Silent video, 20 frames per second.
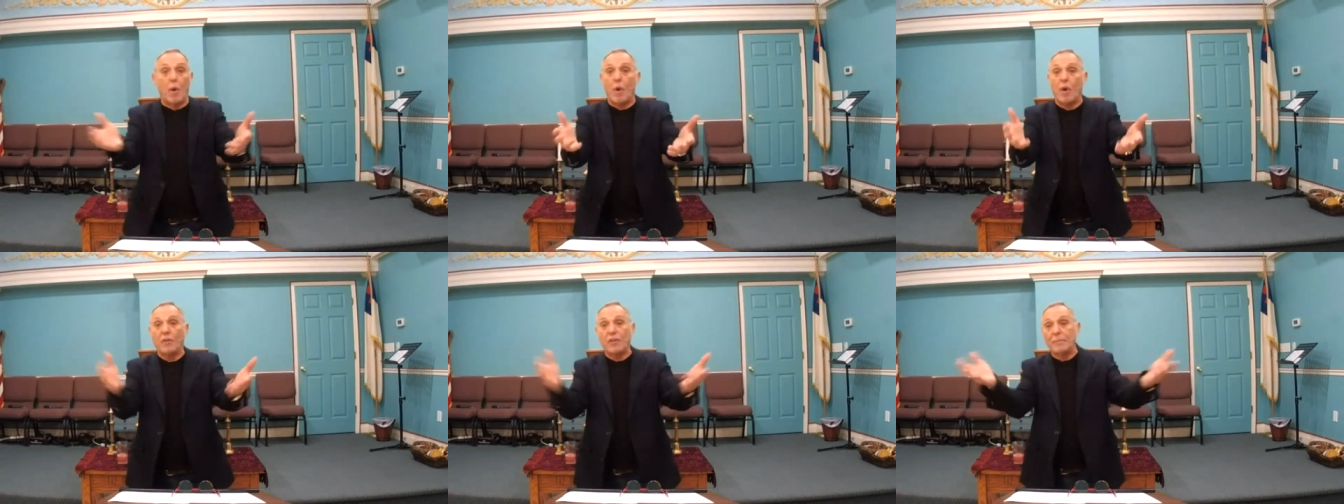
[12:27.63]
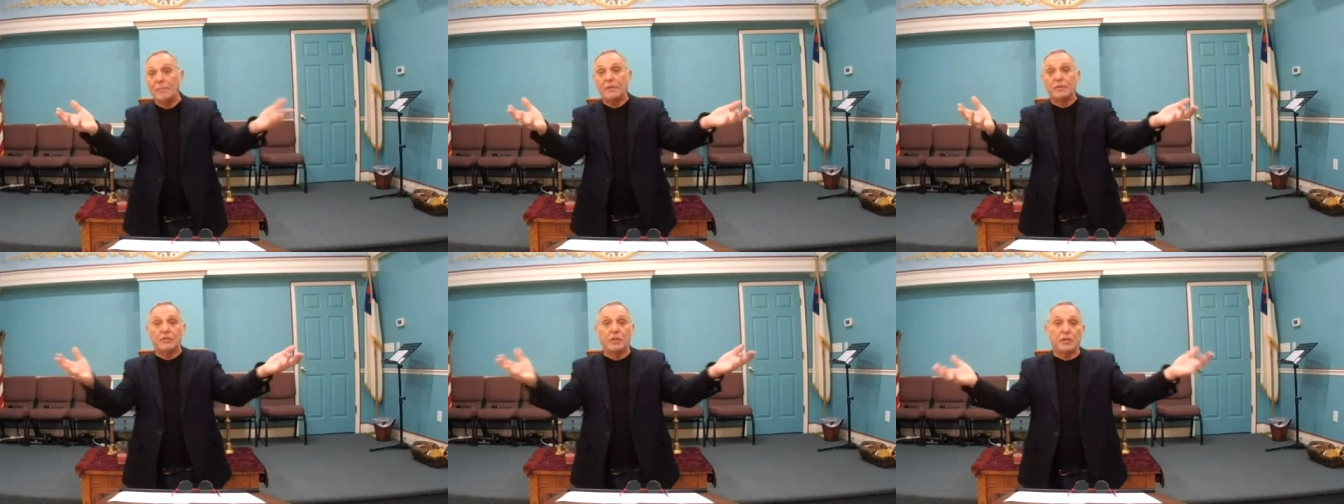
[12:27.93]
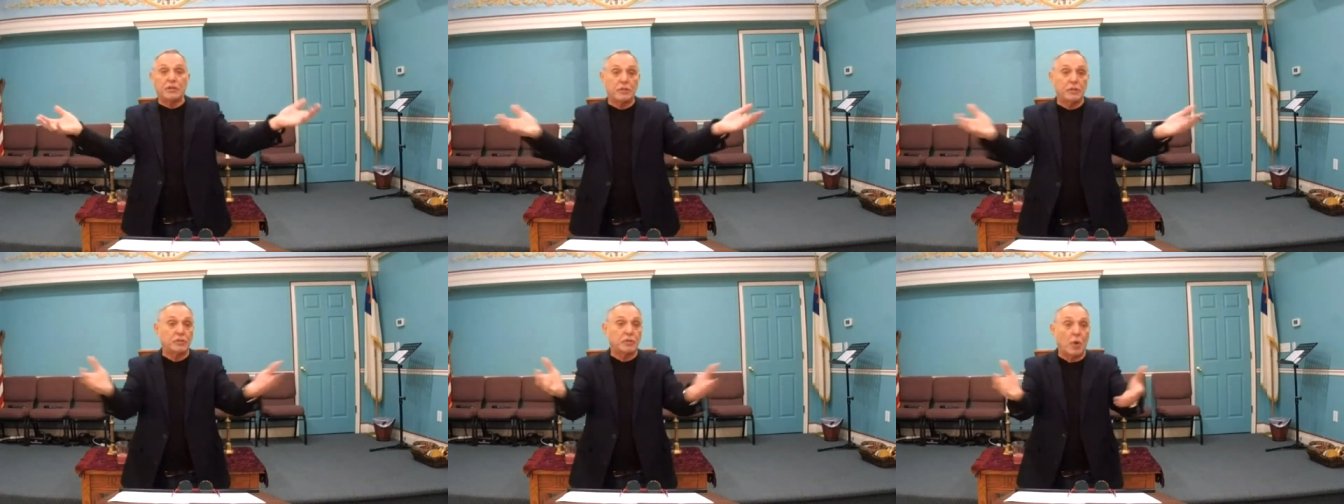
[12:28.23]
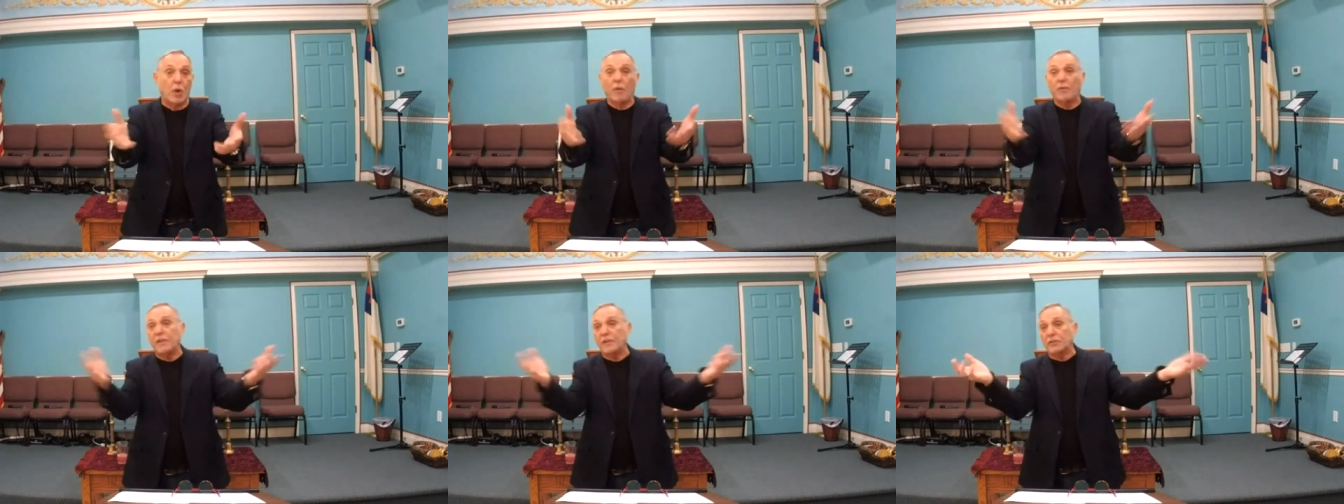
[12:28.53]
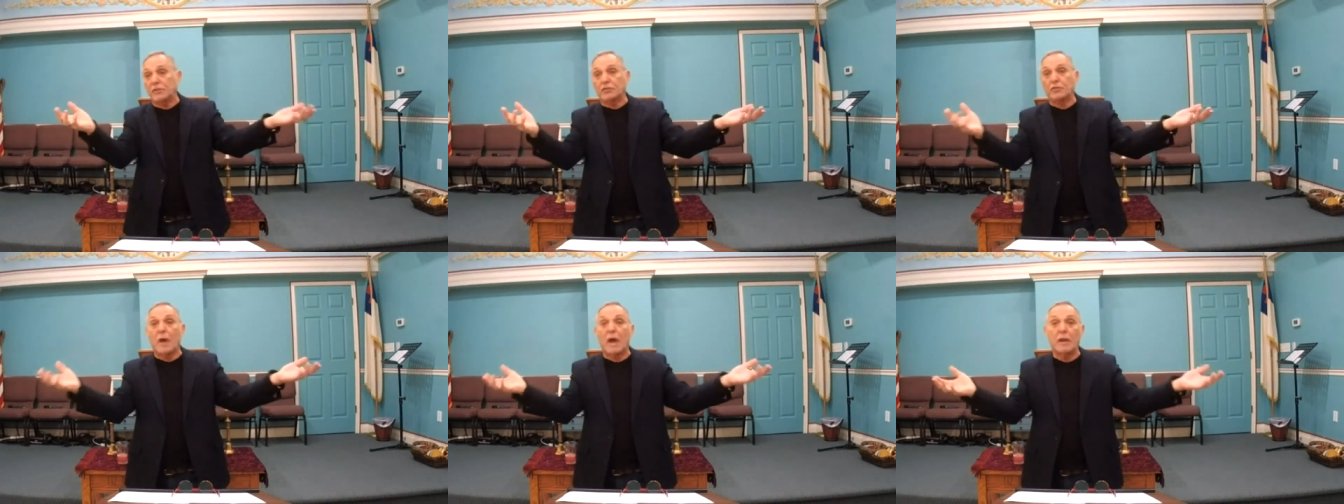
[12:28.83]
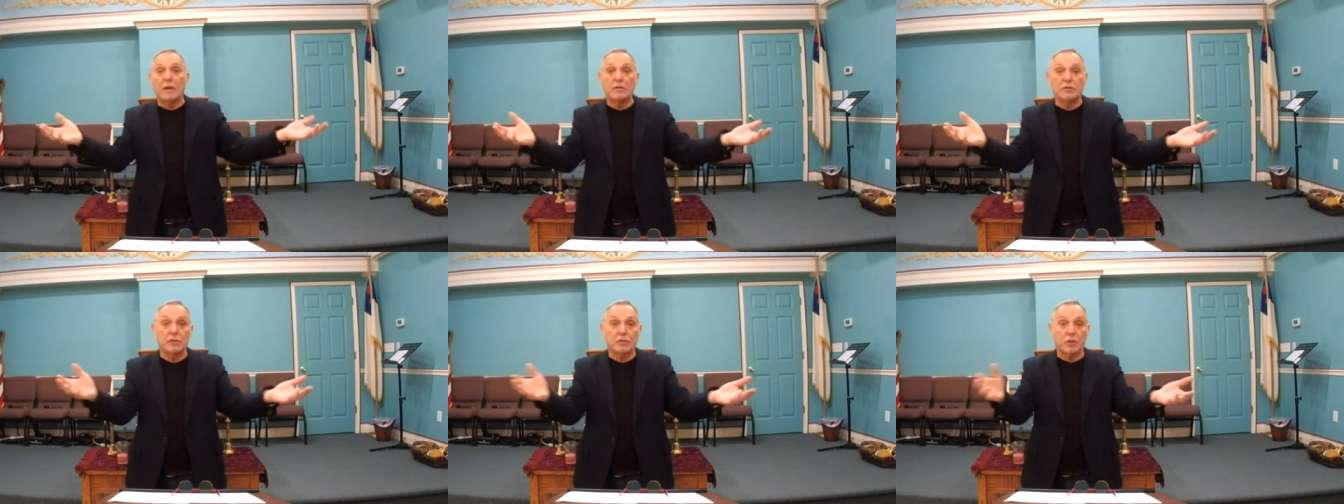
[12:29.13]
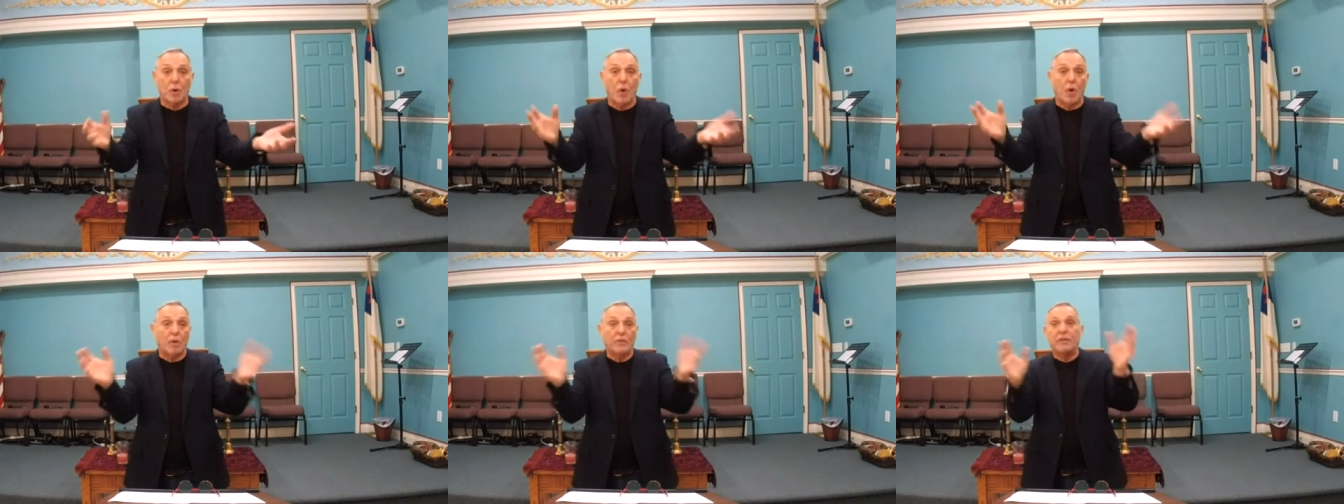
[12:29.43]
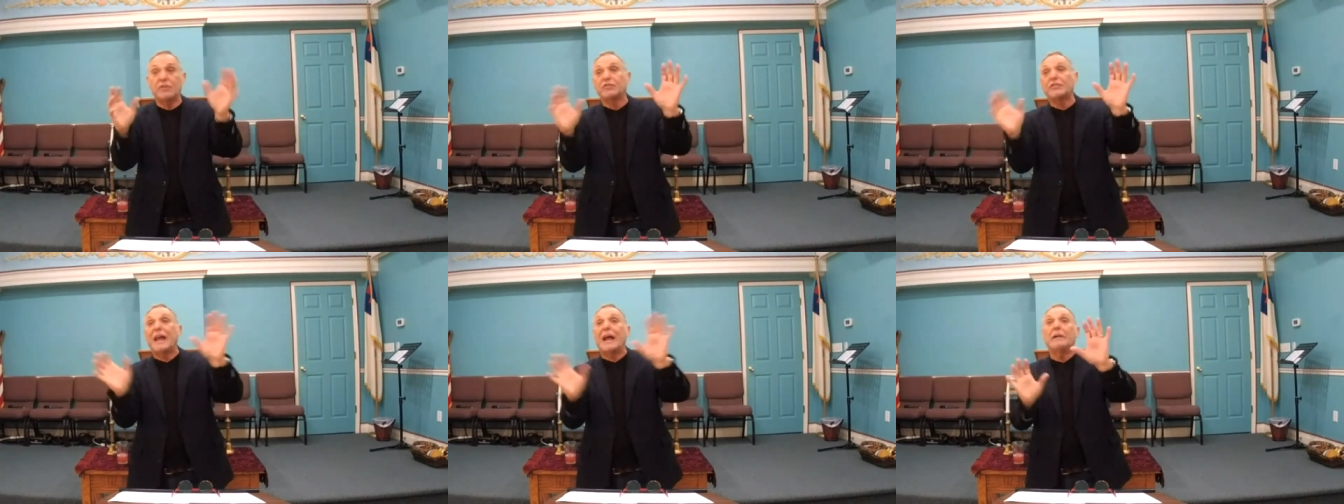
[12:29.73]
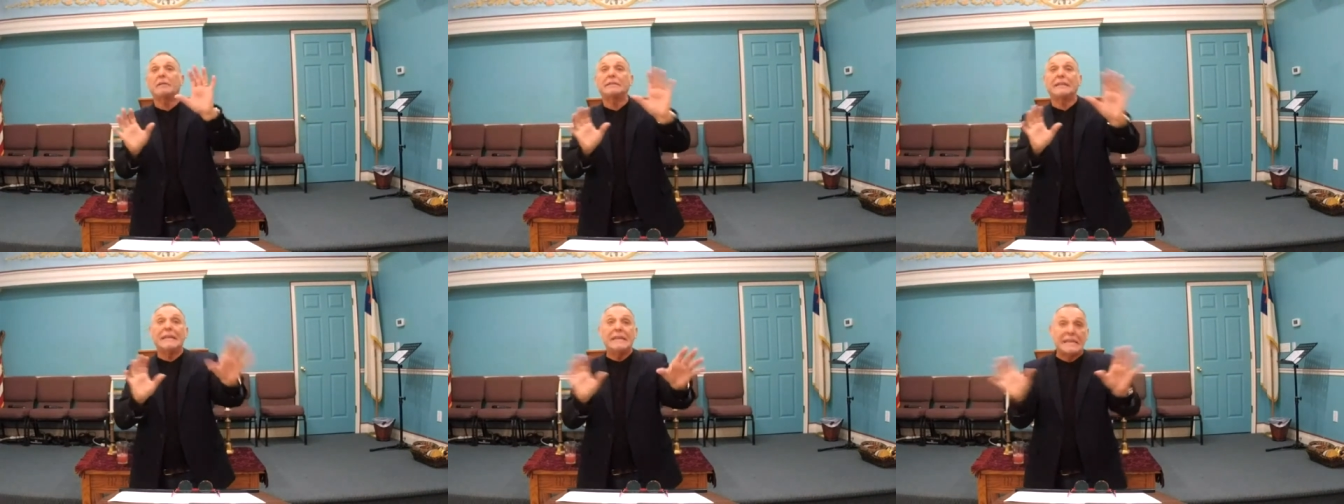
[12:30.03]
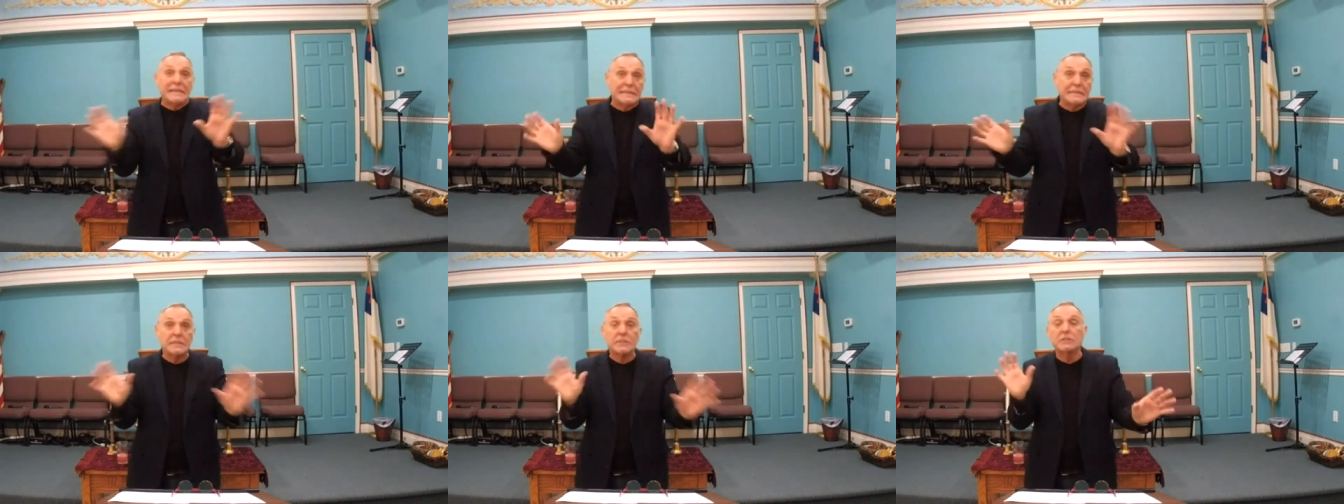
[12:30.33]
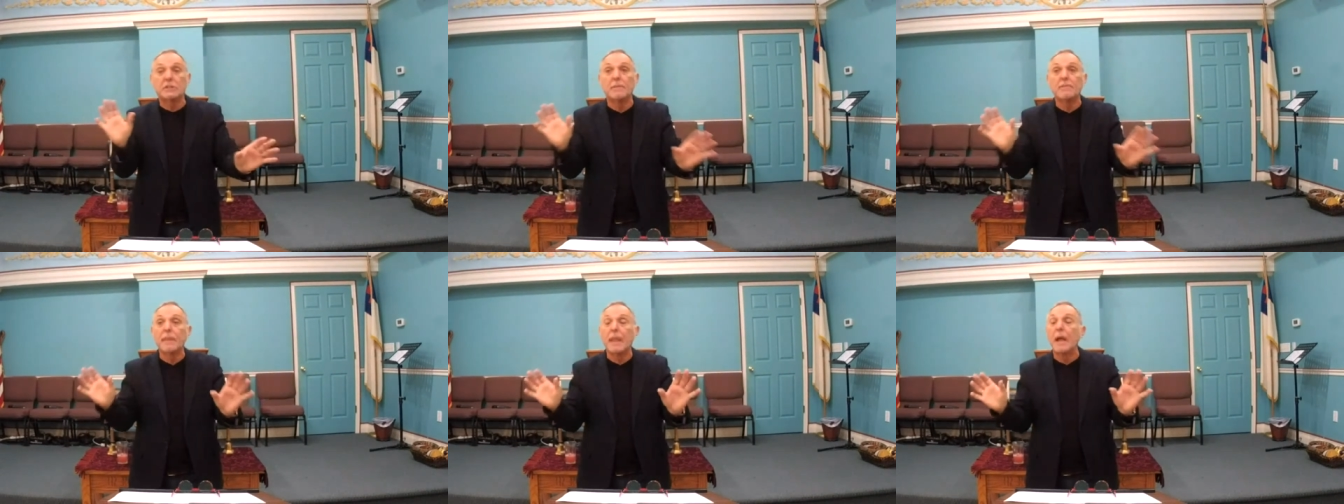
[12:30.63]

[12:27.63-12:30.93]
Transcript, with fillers: all the magicians, all the astrologers, all the Chaldeans,